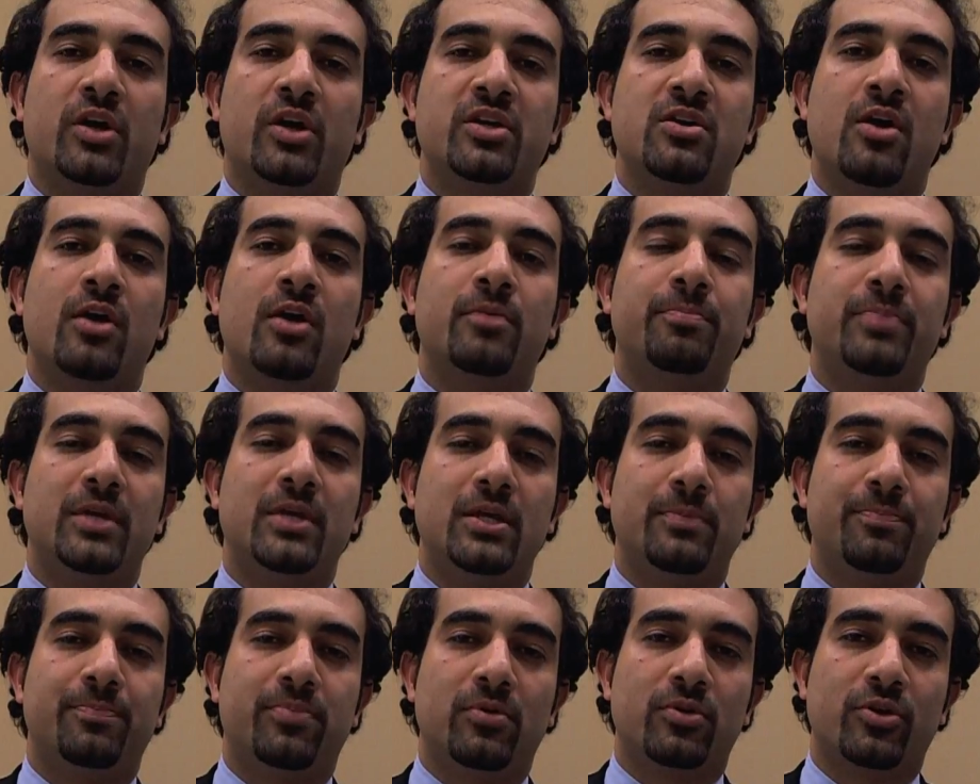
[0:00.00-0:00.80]
Are young
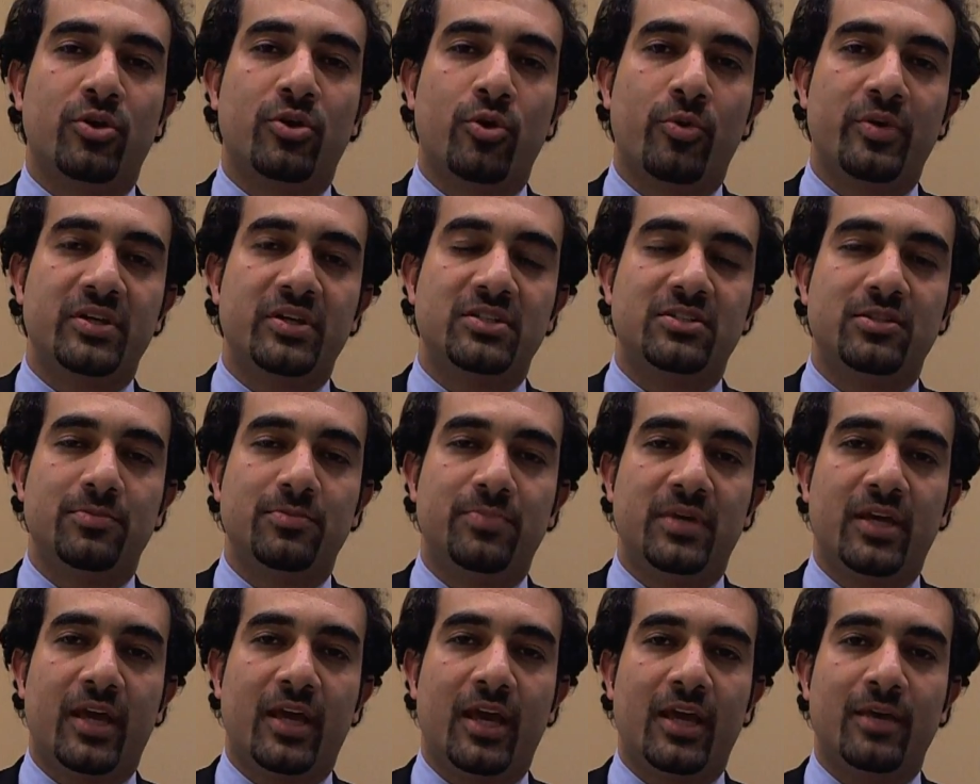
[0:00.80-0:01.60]
people going to
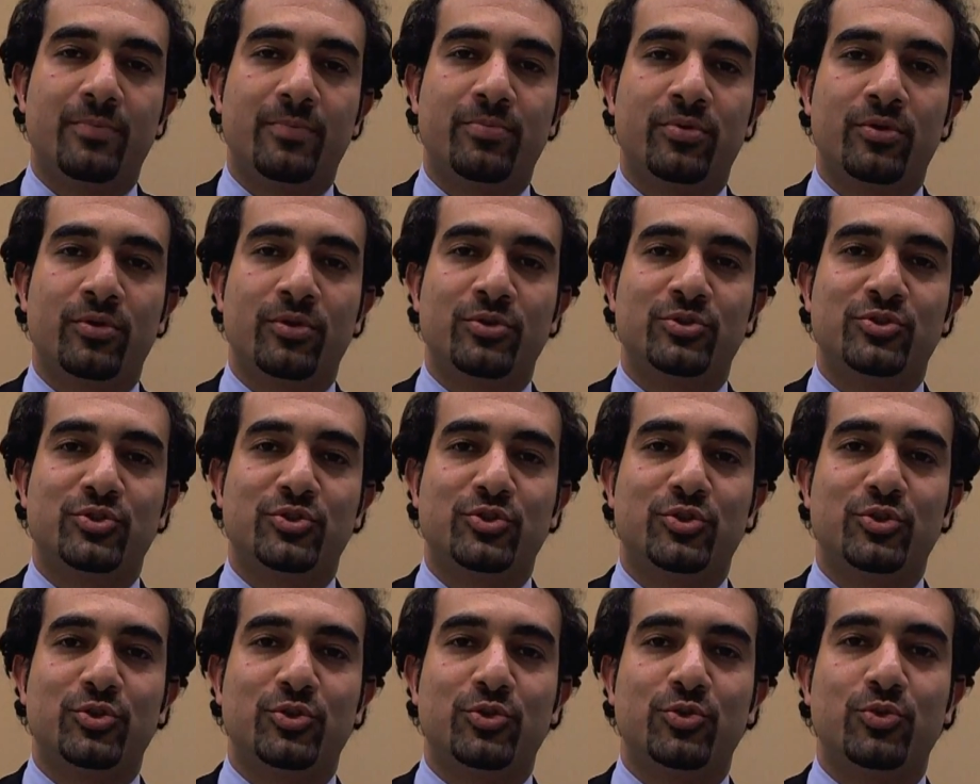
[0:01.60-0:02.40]
be able
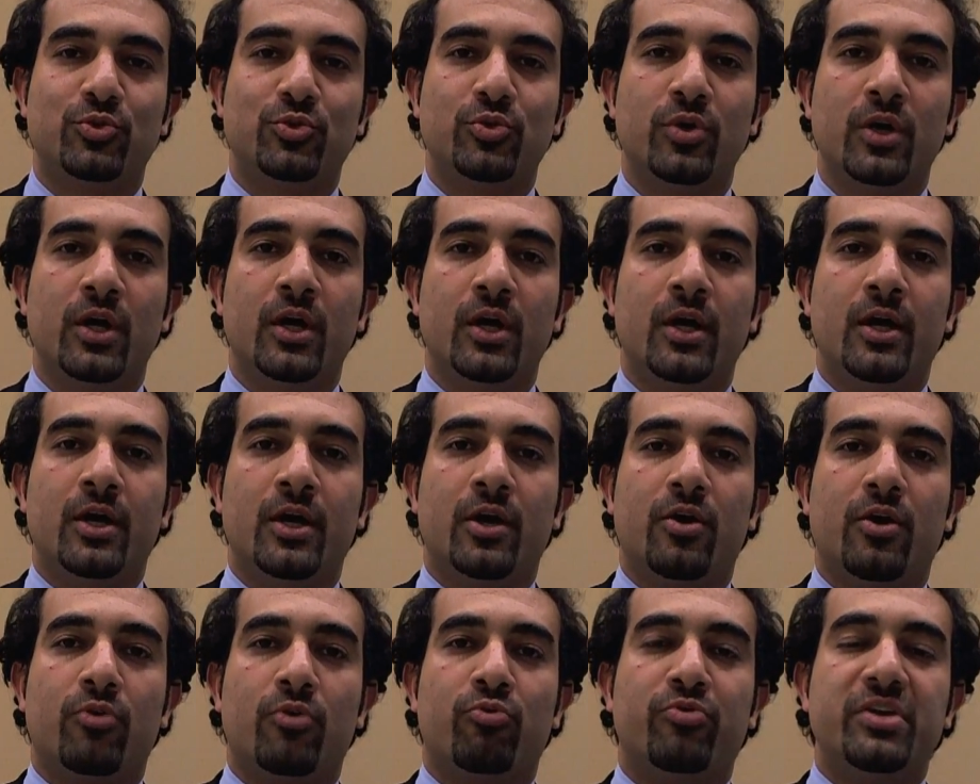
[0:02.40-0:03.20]
to
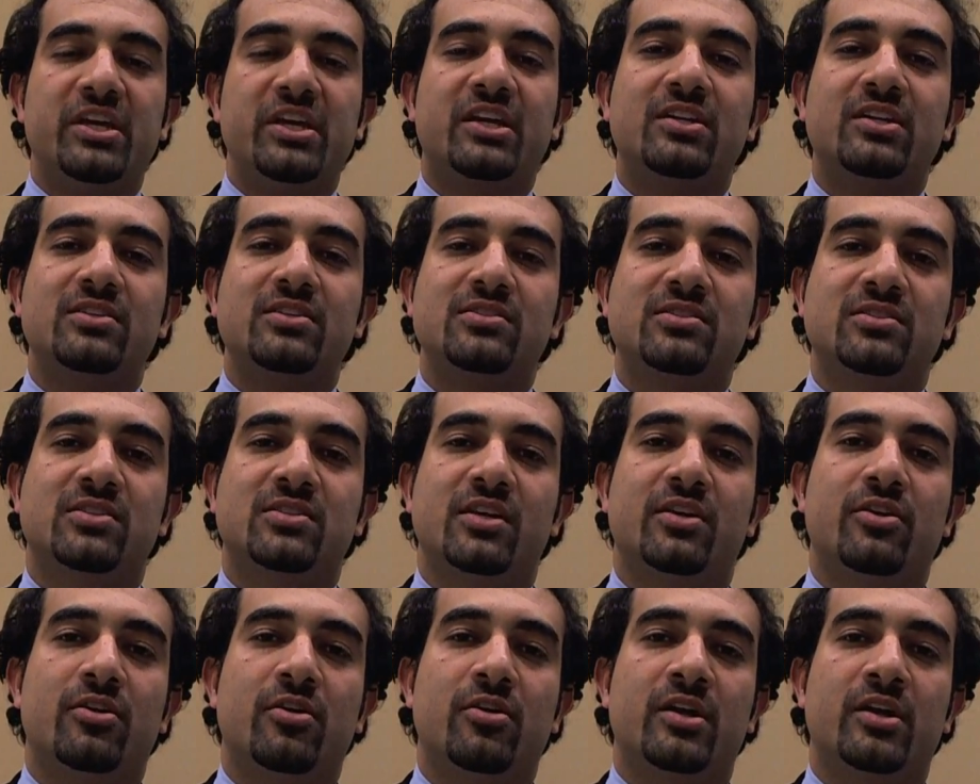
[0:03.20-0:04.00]

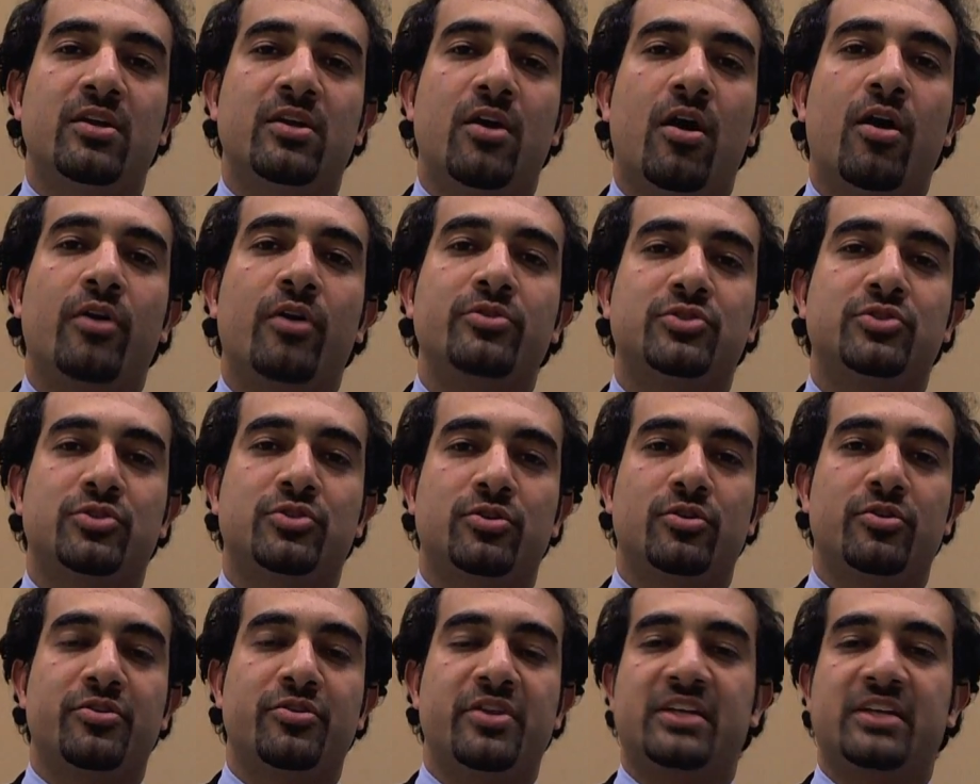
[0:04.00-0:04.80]
reconsider and
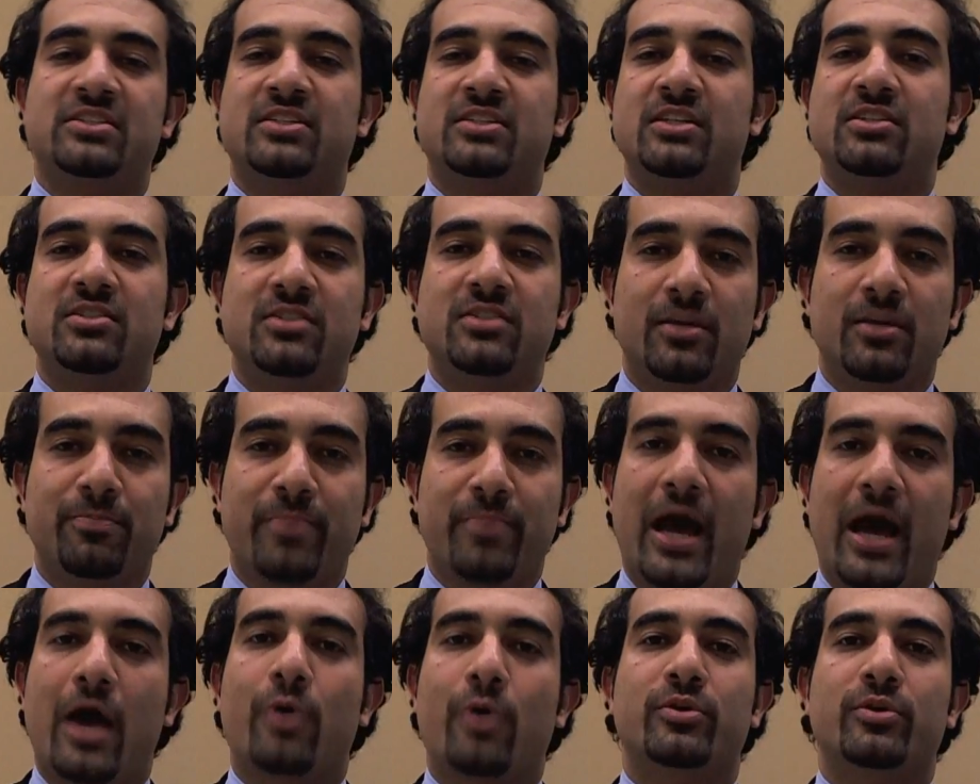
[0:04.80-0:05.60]
alter the existing
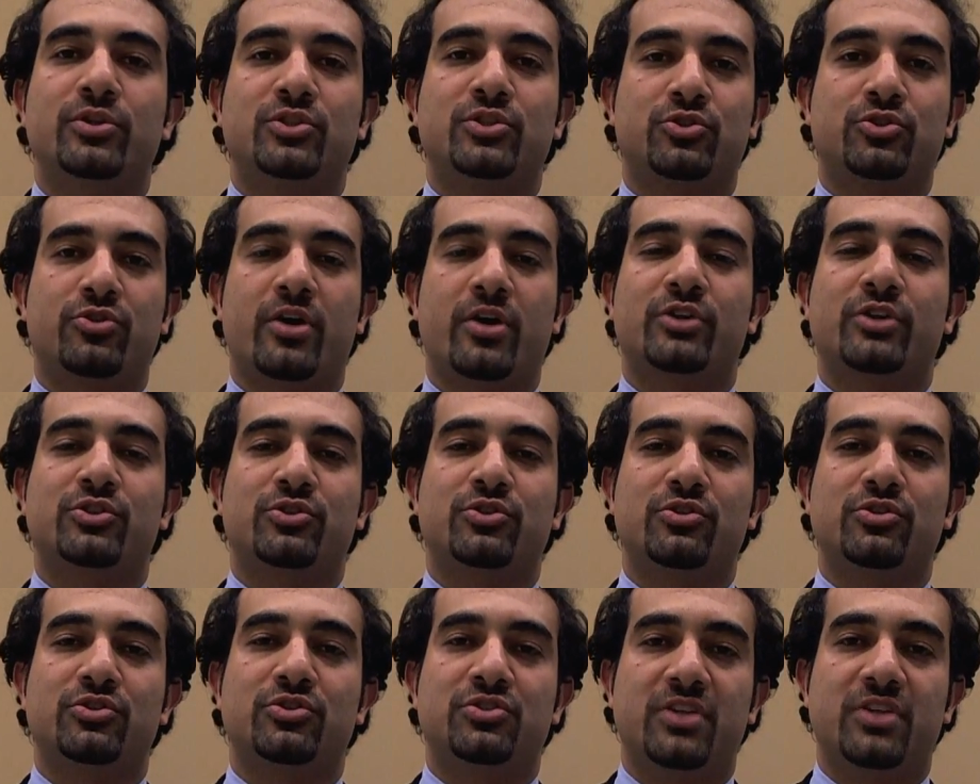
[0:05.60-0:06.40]
power
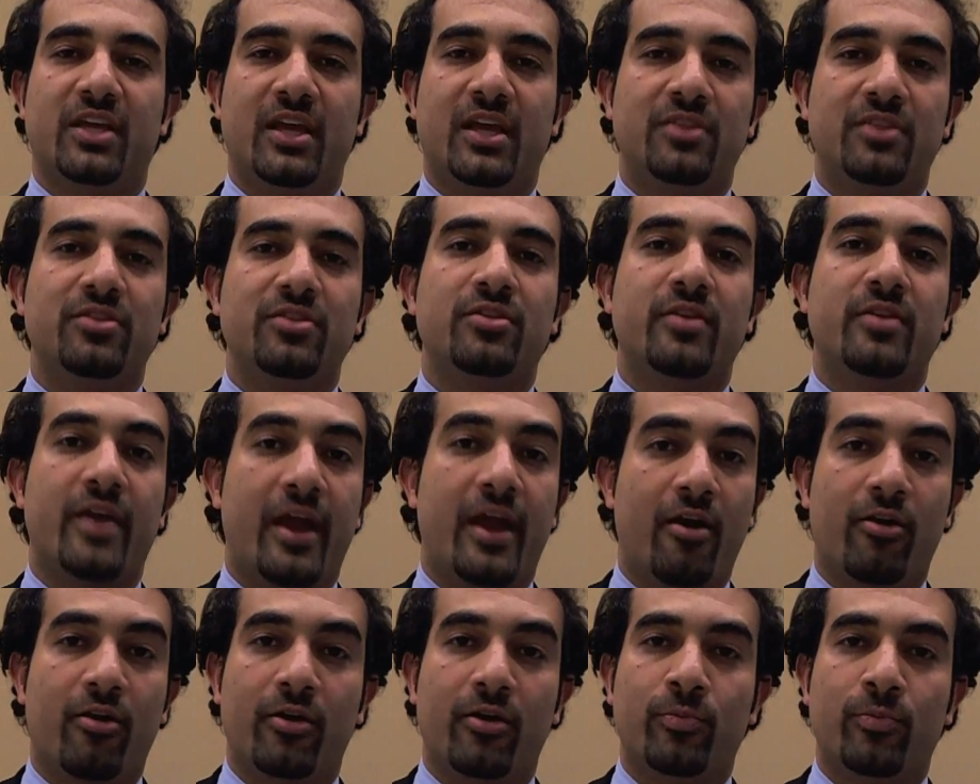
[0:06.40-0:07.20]
structures in
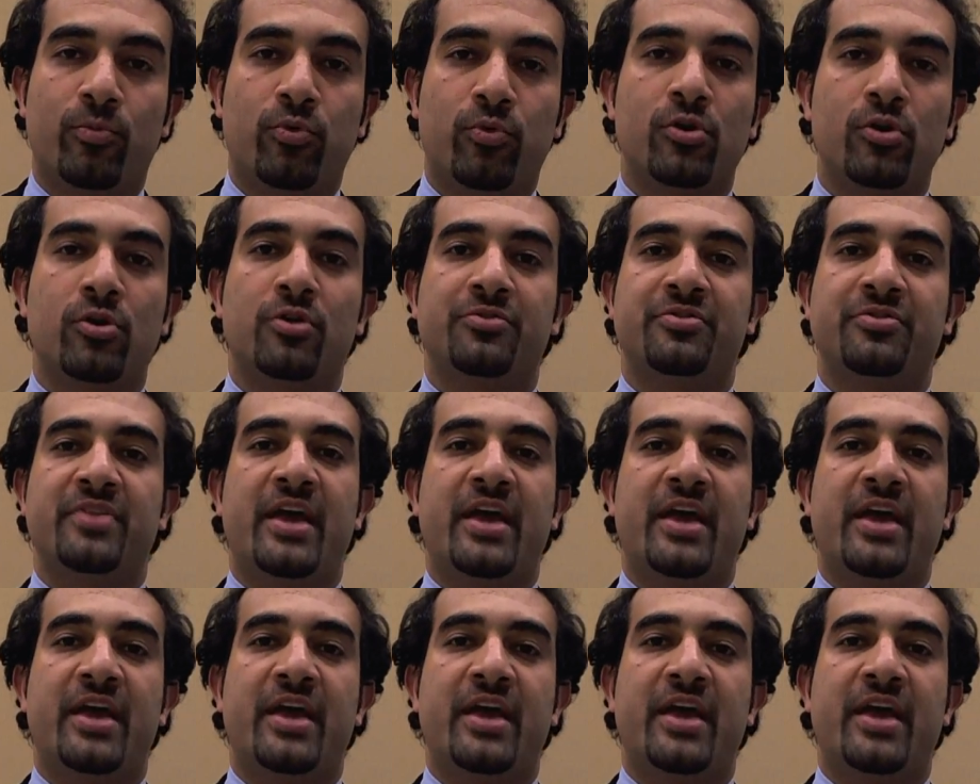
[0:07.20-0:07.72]
the Arab world?